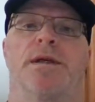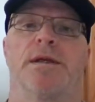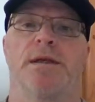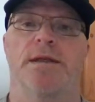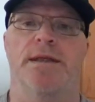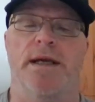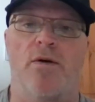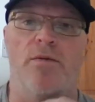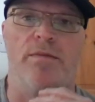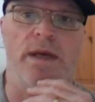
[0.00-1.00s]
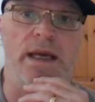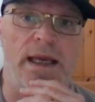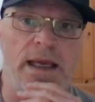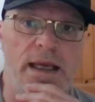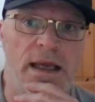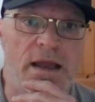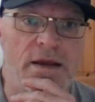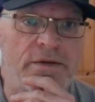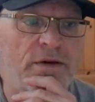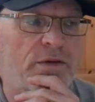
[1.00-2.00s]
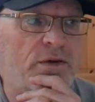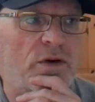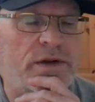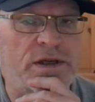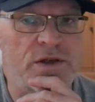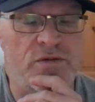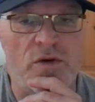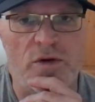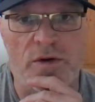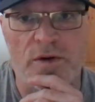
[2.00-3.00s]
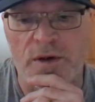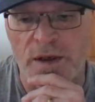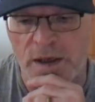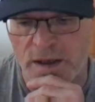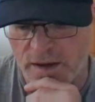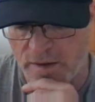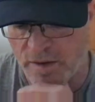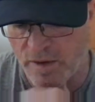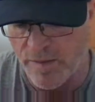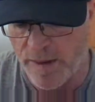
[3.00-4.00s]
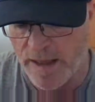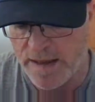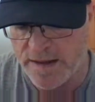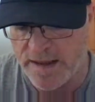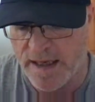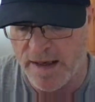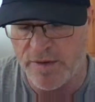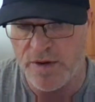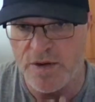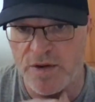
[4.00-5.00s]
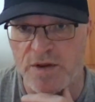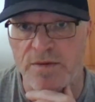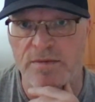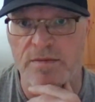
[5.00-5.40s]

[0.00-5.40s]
to tell me if I've got this wrong. You've got a plate of carrots